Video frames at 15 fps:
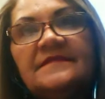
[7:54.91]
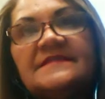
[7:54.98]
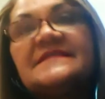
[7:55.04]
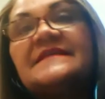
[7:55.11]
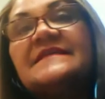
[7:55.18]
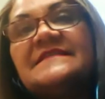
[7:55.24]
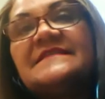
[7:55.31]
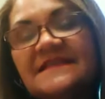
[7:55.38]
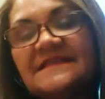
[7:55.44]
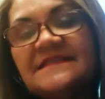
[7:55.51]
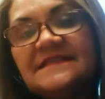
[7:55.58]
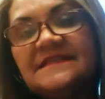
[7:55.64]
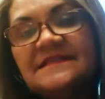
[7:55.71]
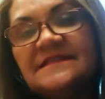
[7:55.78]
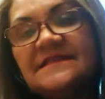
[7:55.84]

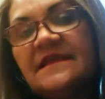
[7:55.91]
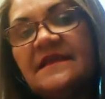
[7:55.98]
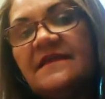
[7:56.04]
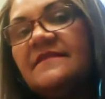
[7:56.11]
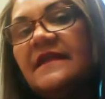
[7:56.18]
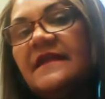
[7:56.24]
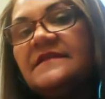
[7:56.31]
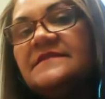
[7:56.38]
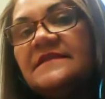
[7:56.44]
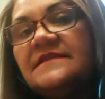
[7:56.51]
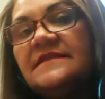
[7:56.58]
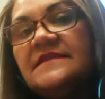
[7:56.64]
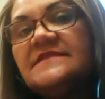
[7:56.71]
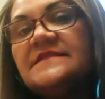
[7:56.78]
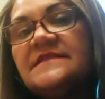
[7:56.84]
successes that
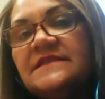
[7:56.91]
these